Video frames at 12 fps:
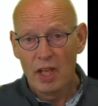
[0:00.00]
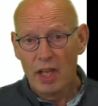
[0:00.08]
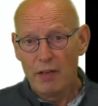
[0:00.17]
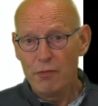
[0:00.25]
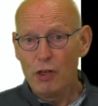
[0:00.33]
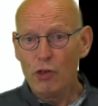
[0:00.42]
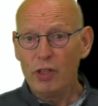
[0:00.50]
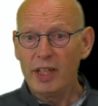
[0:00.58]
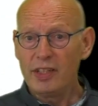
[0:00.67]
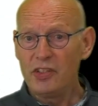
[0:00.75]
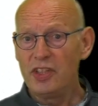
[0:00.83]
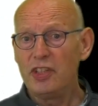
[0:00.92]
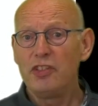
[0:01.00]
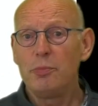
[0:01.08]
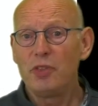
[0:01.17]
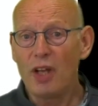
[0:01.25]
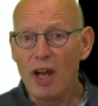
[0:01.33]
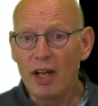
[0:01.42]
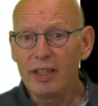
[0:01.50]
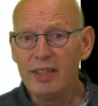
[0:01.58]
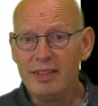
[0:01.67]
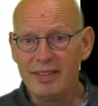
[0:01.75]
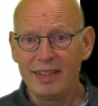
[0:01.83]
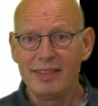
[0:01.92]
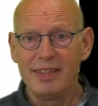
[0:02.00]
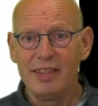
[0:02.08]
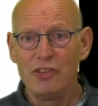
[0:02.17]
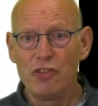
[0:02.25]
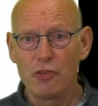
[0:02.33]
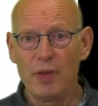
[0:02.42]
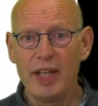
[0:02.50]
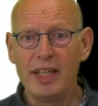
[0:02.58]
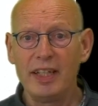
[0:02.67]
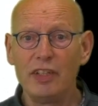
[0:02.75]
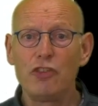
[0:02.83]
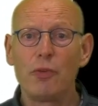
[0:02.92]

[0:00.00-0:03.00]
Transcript: If you look at the systems architecting training,